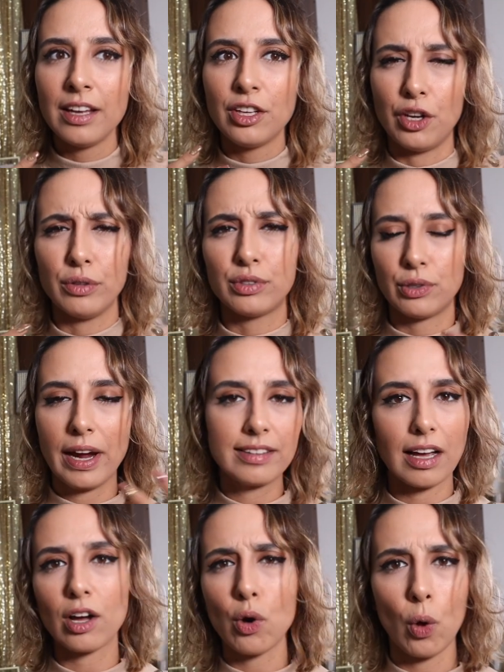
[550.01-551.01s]
you know, direct
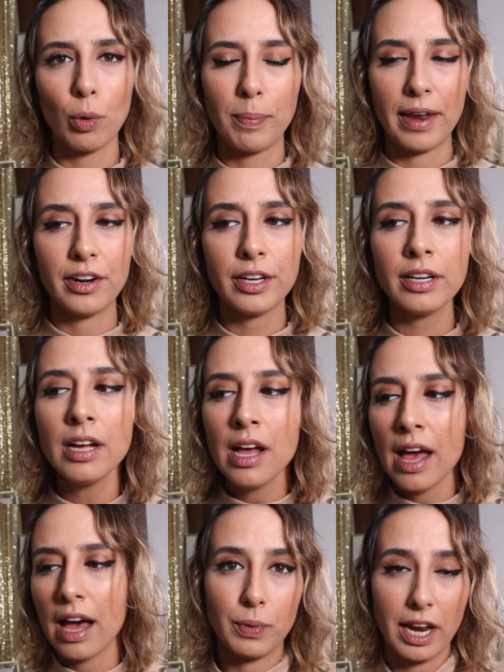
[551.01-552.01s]
that call better.
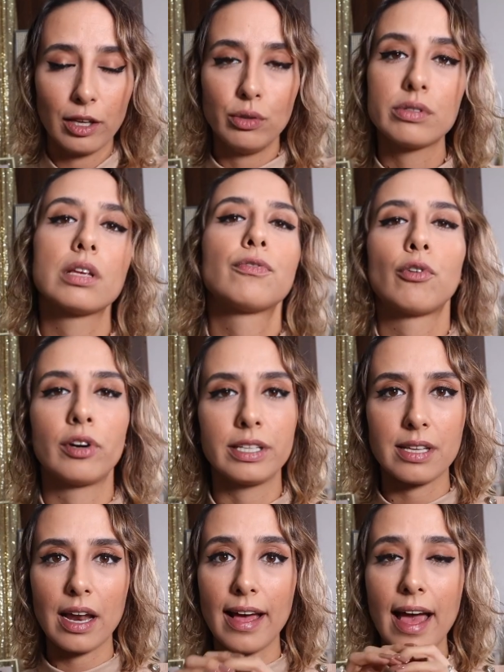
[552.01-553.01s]
What I use it for is that I